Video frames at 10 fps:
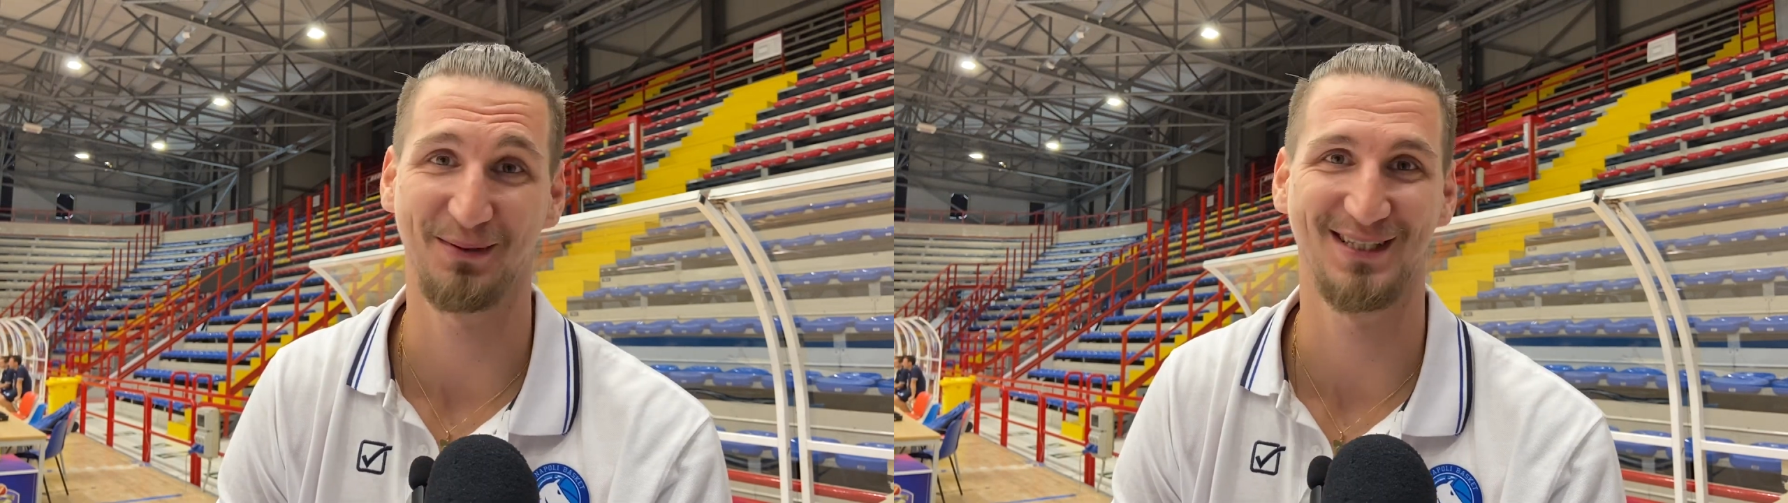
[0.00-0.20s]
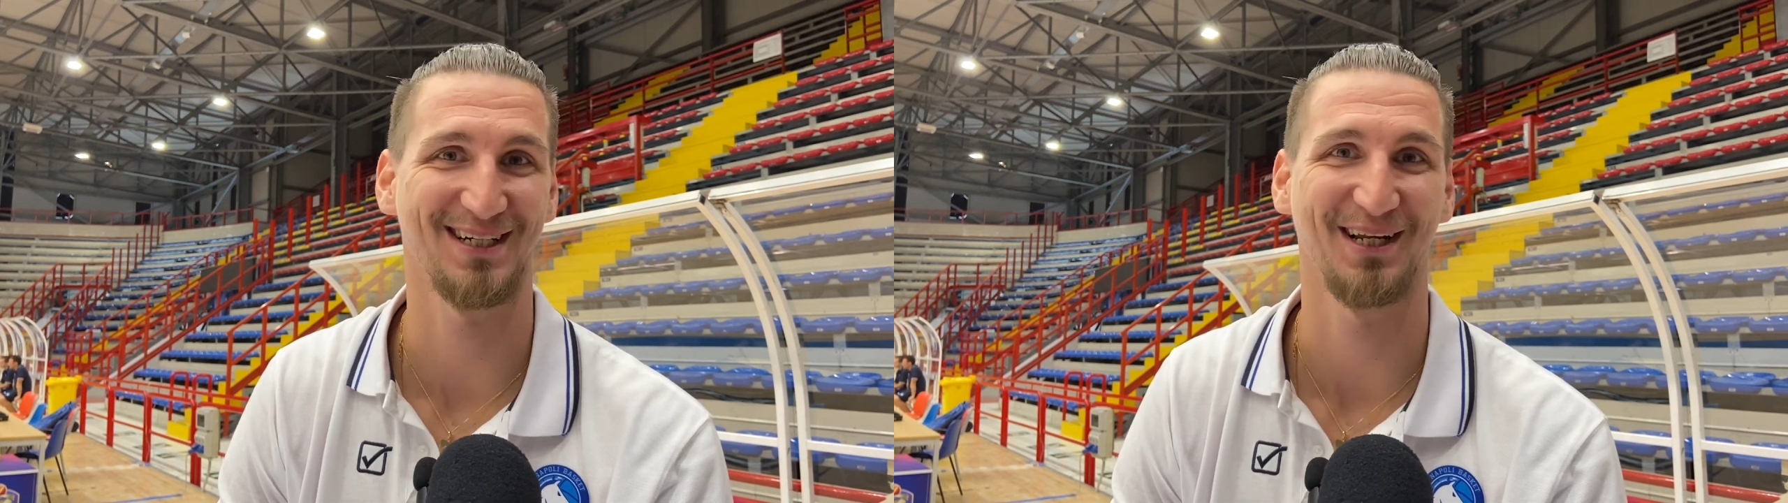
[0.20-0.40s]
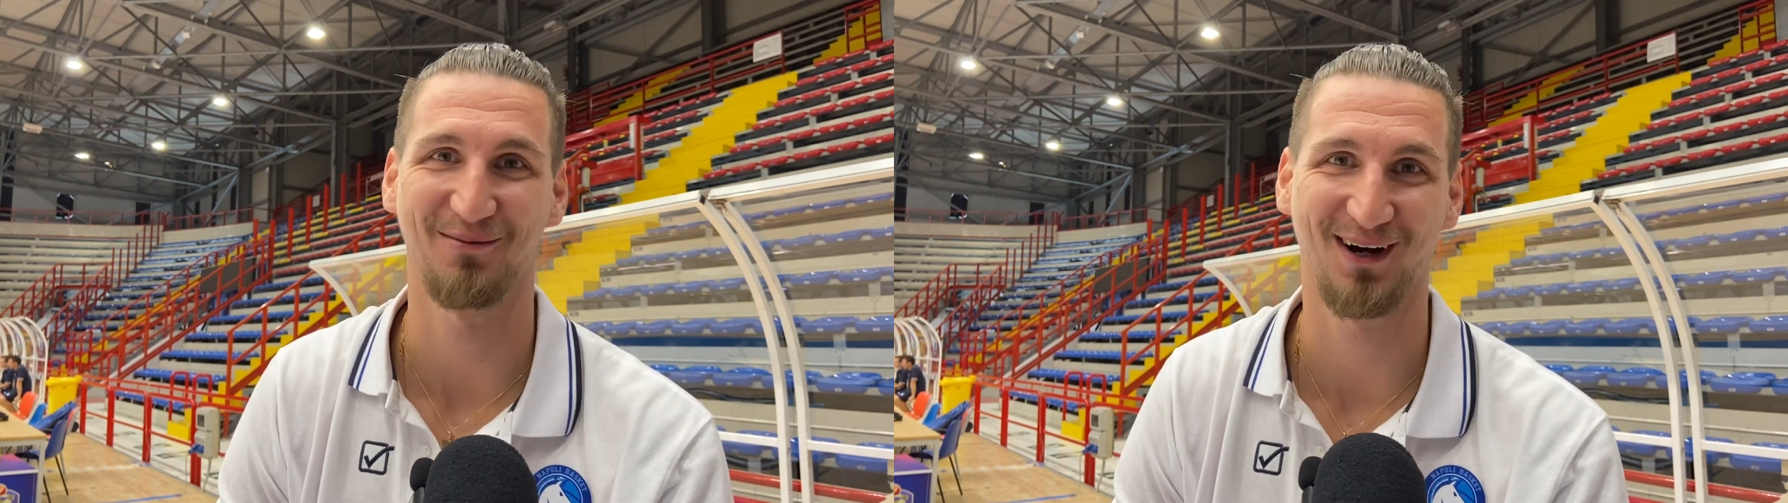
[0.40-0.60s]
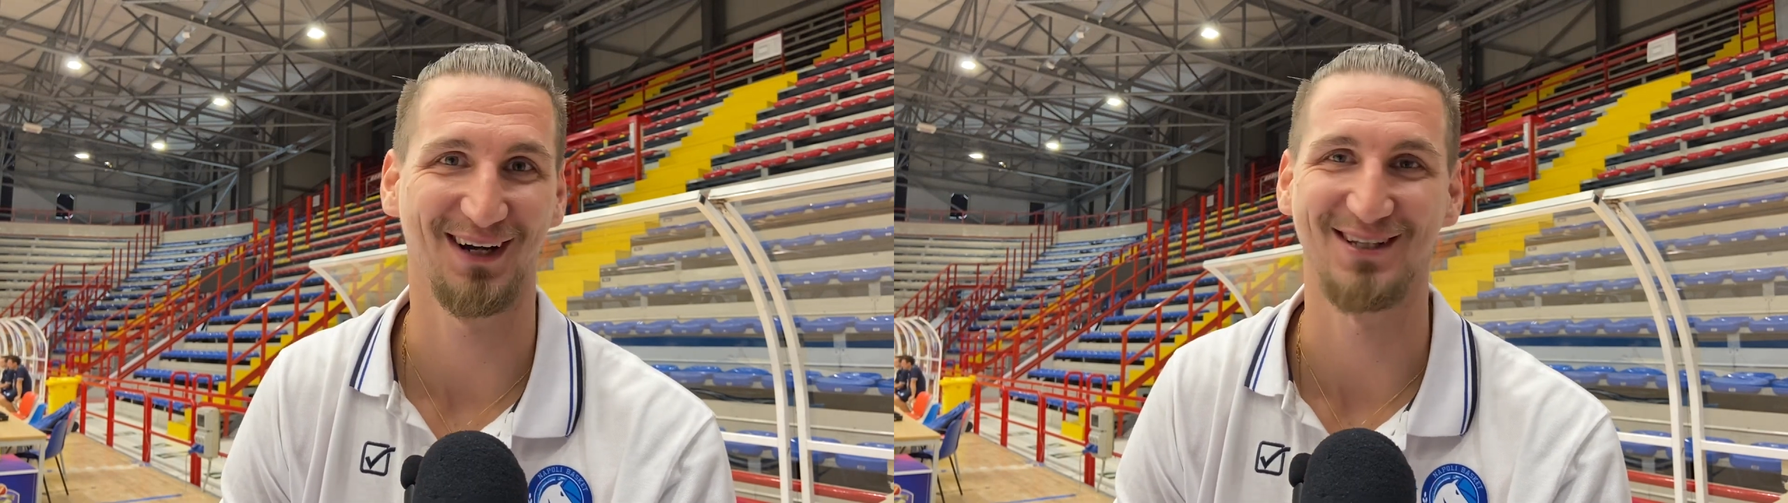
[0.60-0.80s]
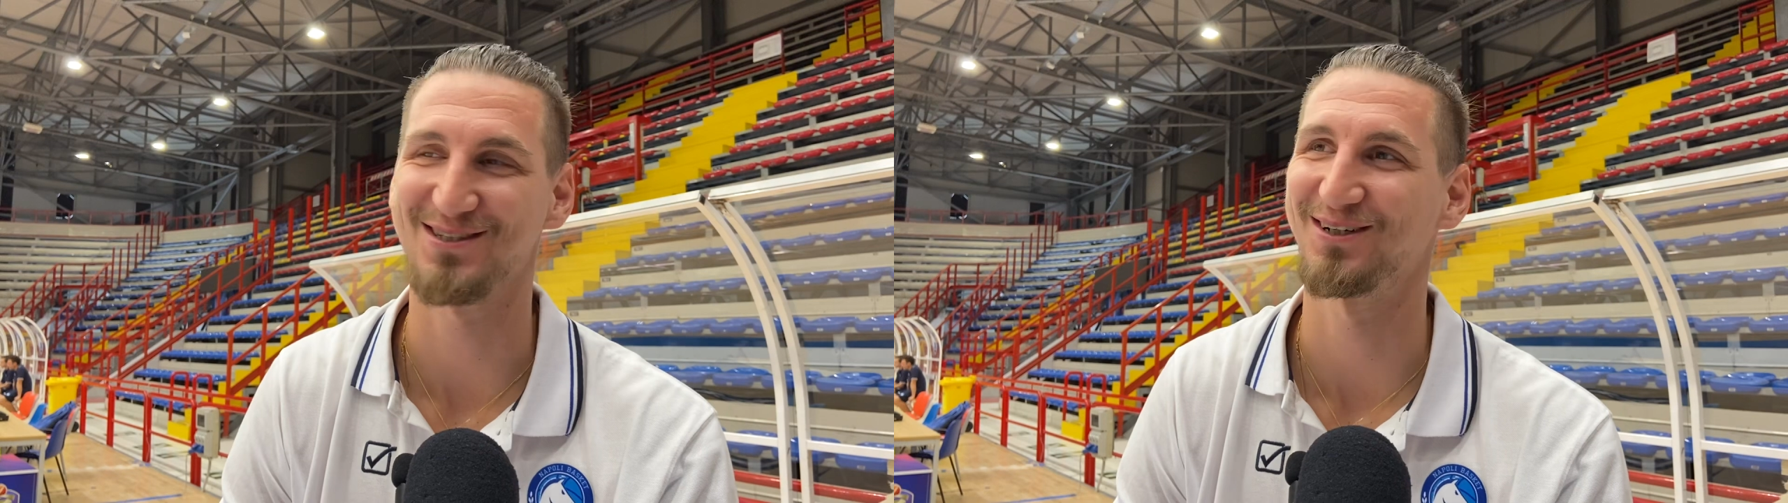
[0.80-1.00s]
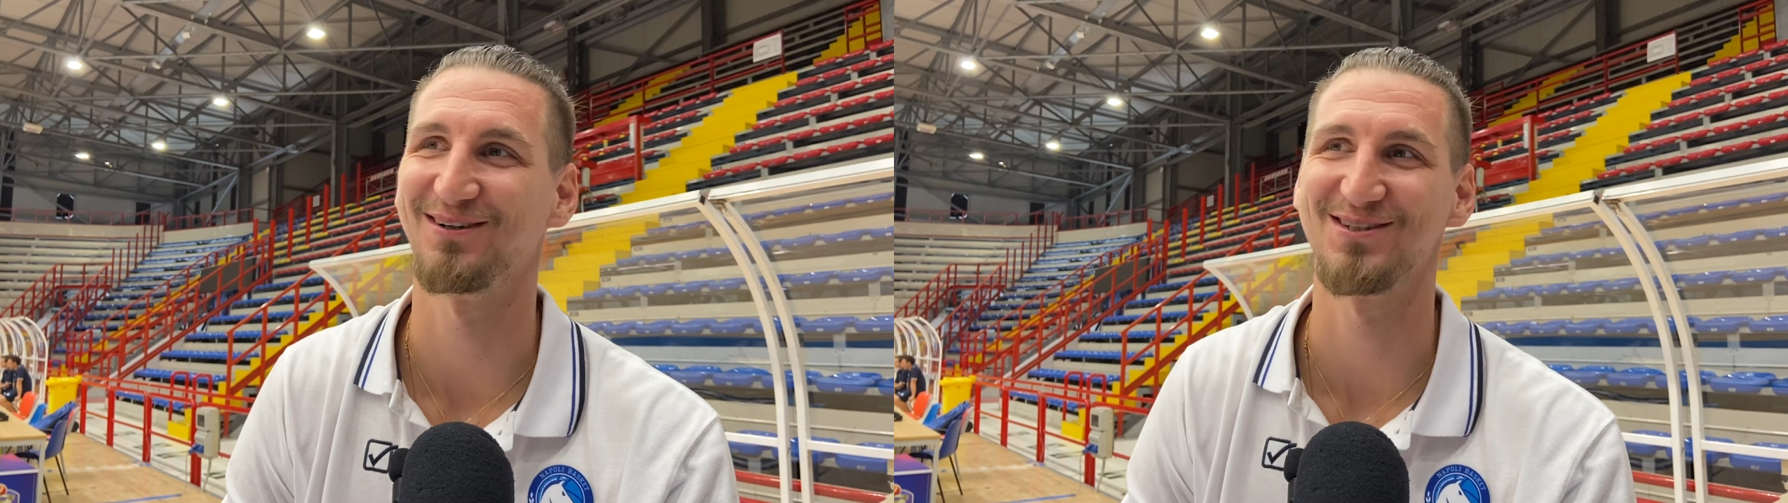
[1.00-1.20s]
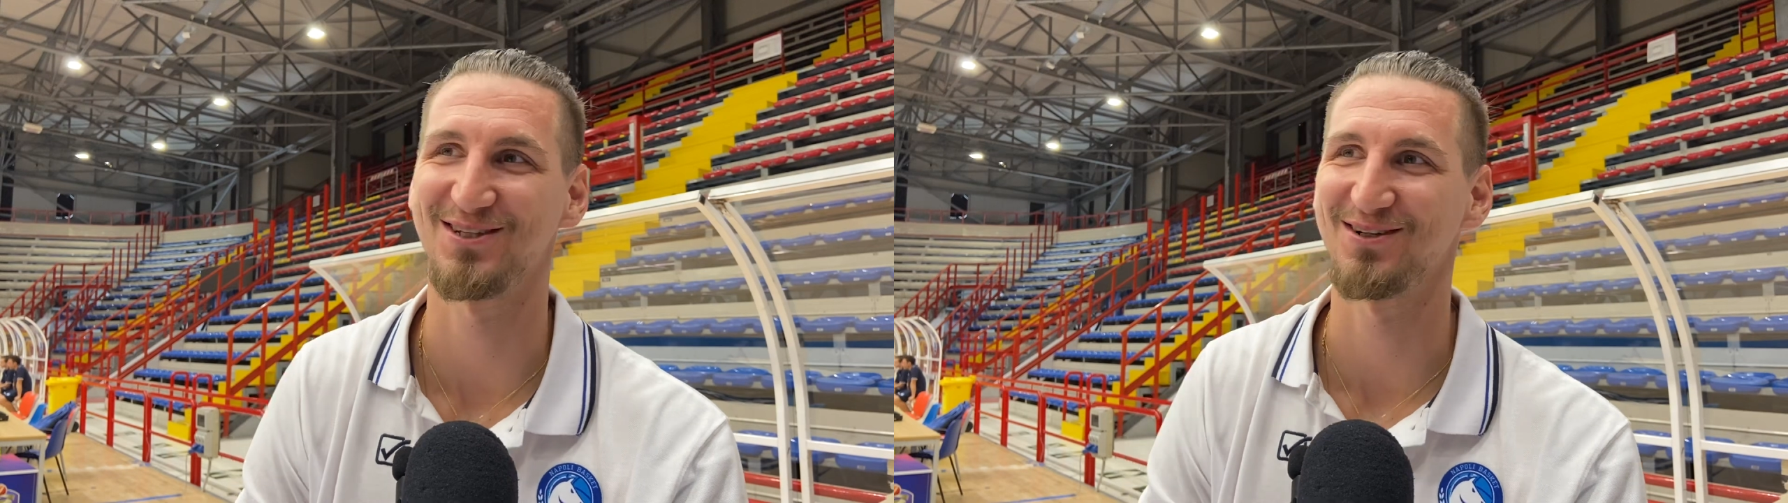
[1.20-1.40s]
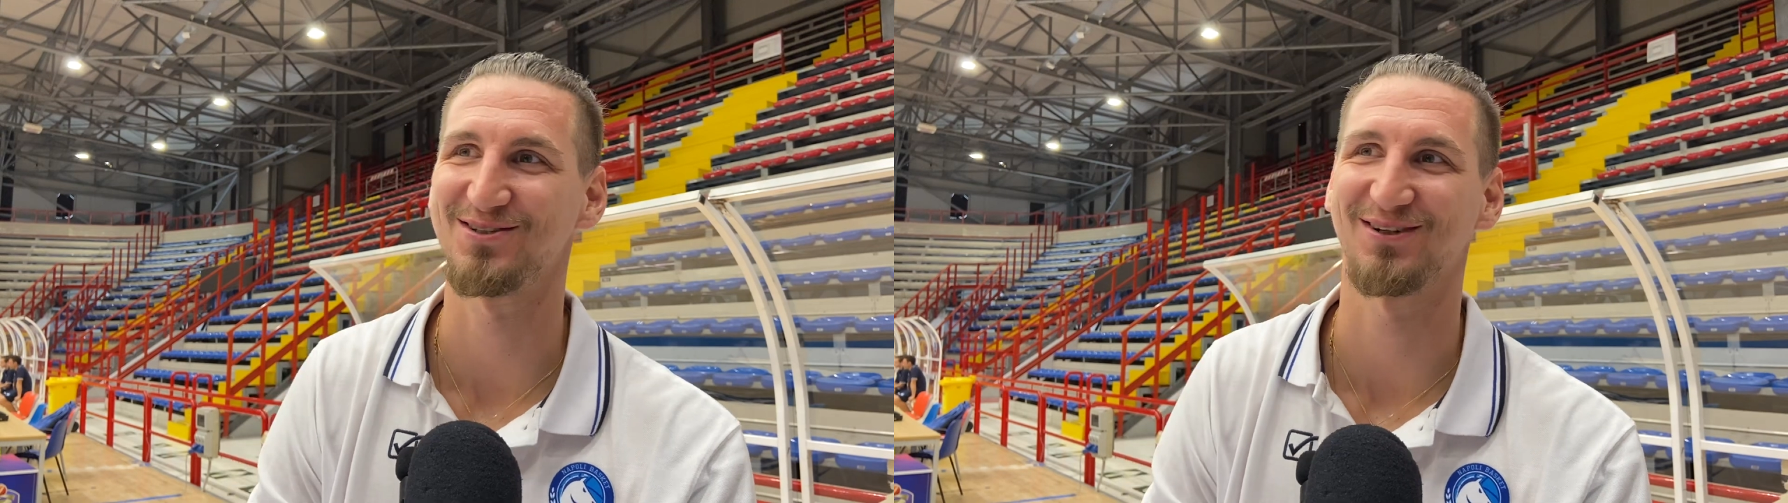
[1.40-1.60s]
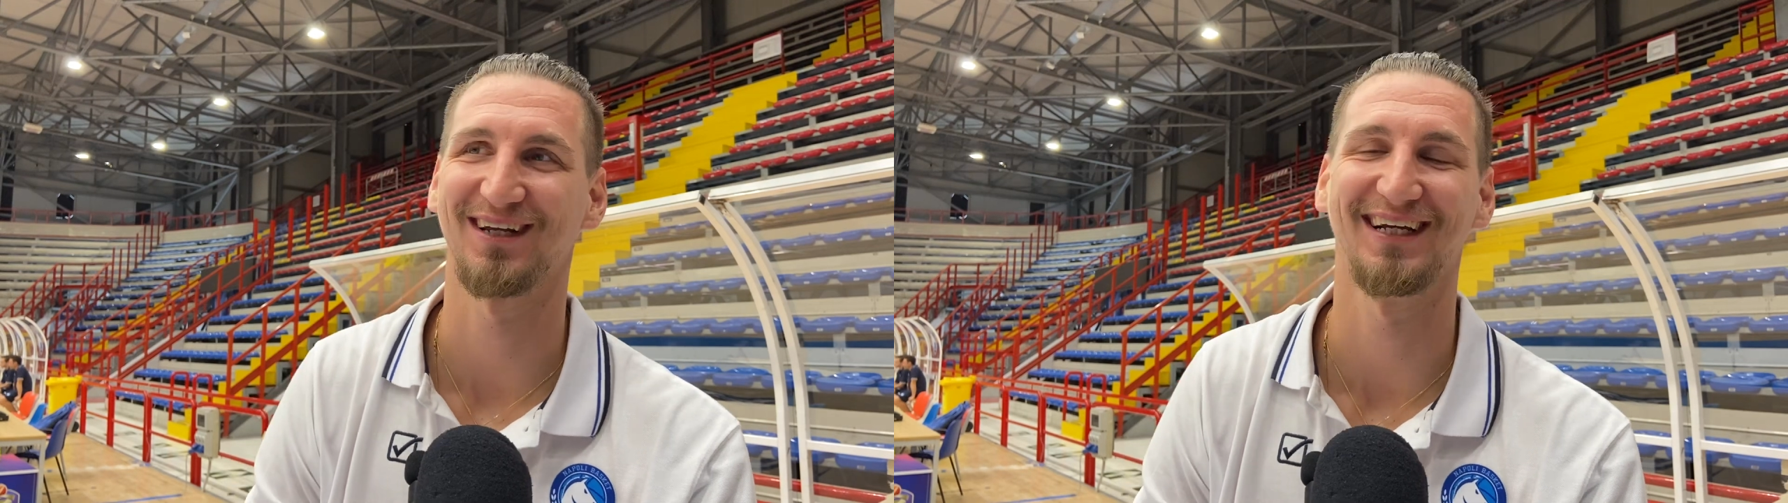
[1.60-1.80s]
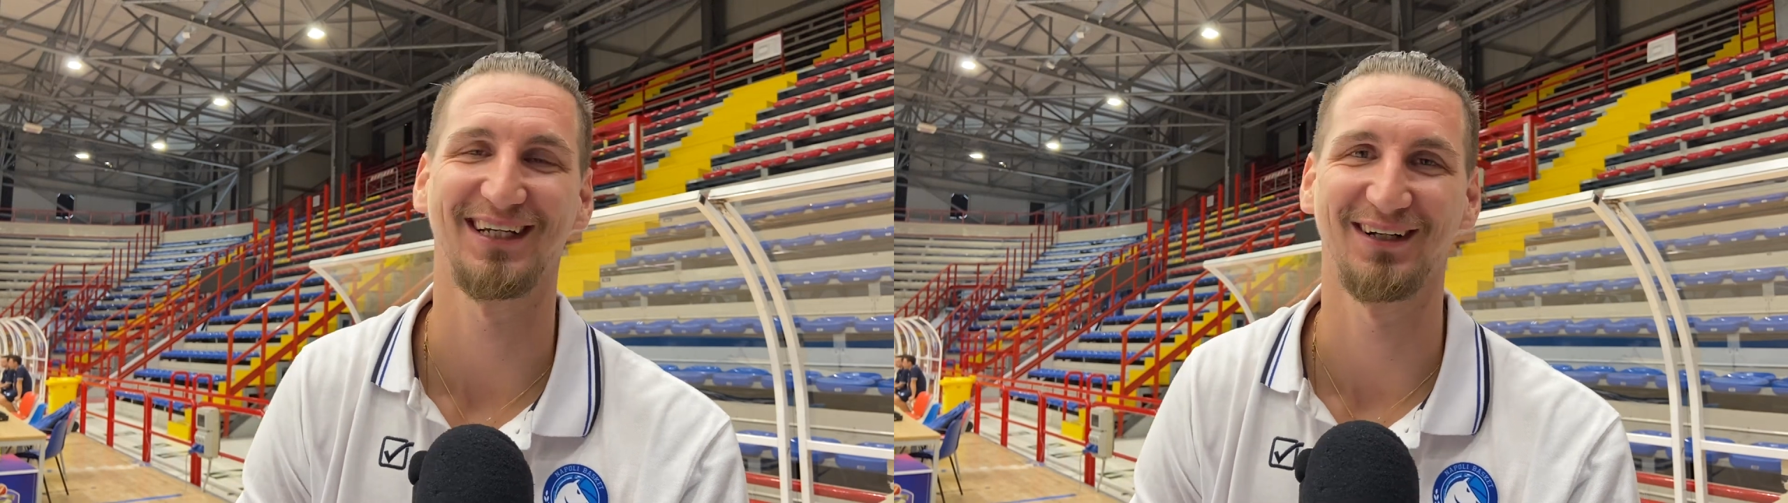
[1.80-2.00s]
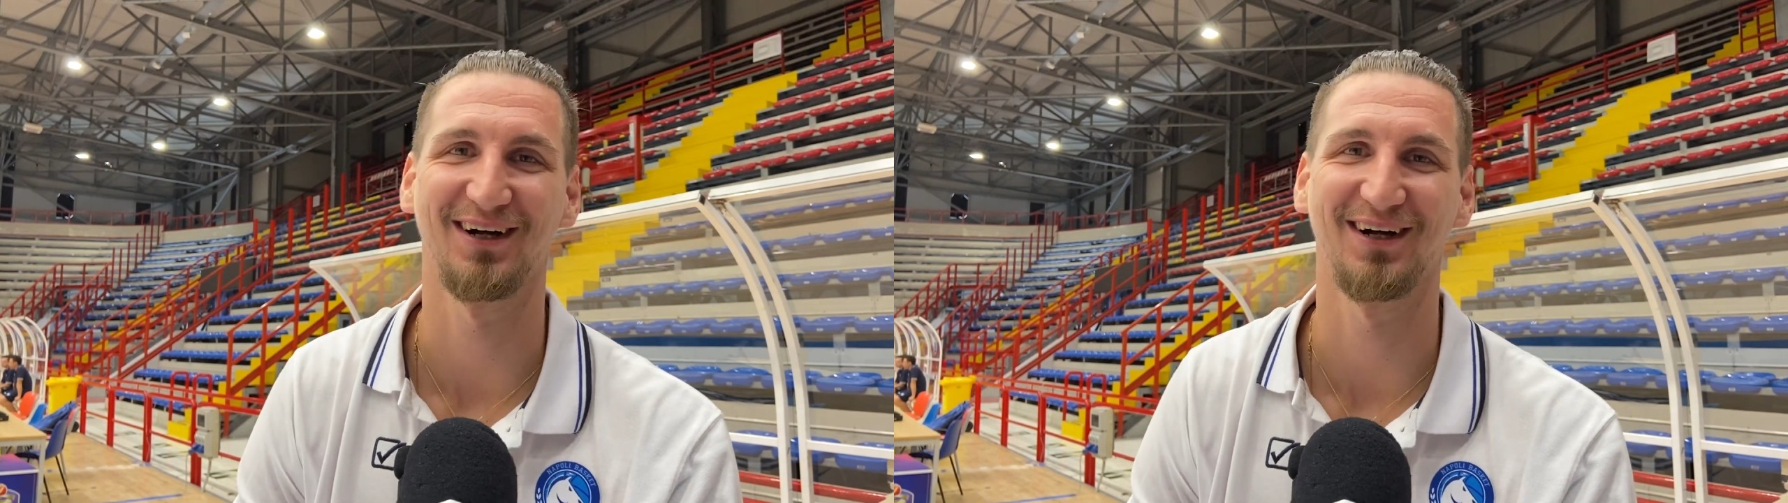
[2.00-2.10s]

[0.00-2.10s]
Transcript: pizza and wine, so it's also like